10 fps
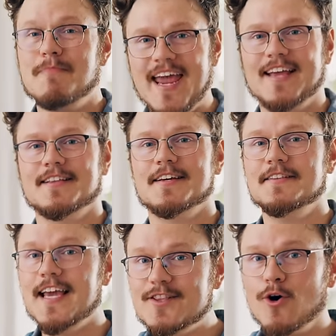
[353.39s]
man,
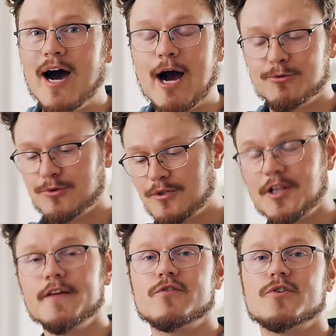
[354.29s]
they know how to
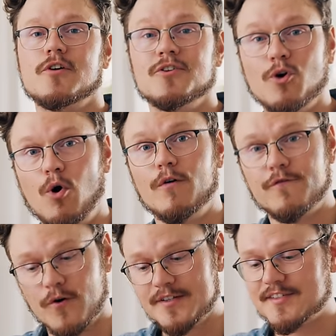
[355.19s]
deliver on all
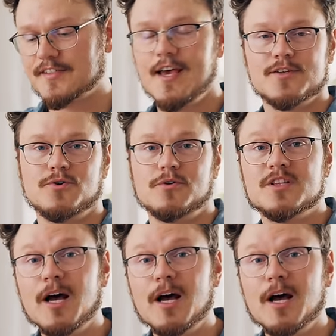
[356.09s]
fronts. So the